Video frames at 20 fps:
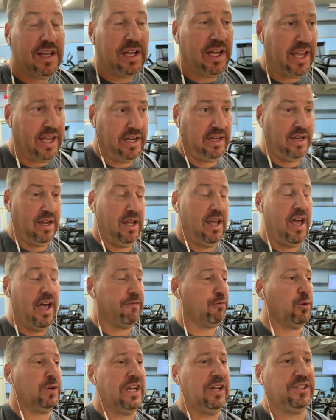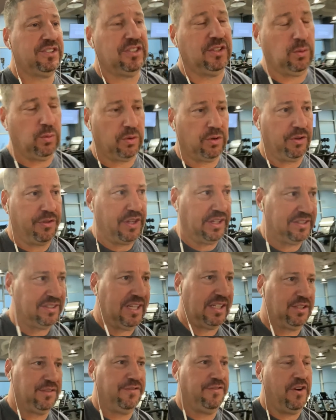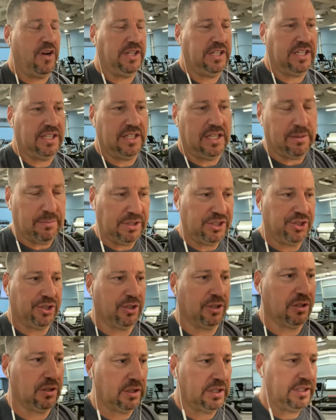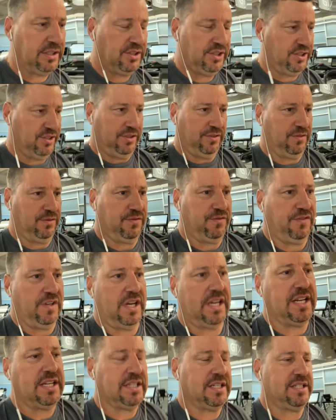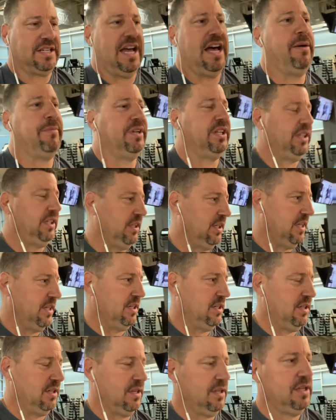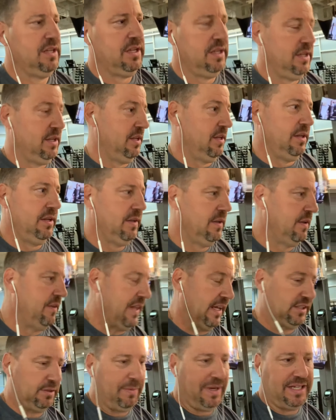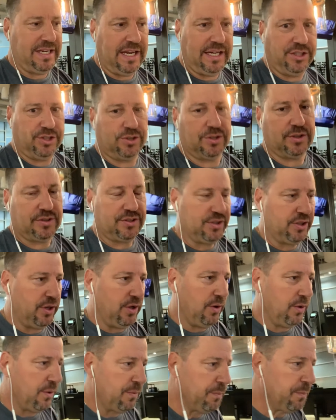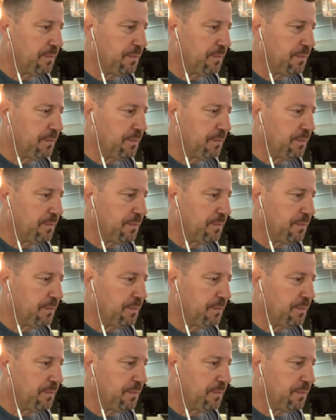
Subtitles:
And everyone else in the world thinks that's funny and immature and just fucking comedy, and that's my nature, so.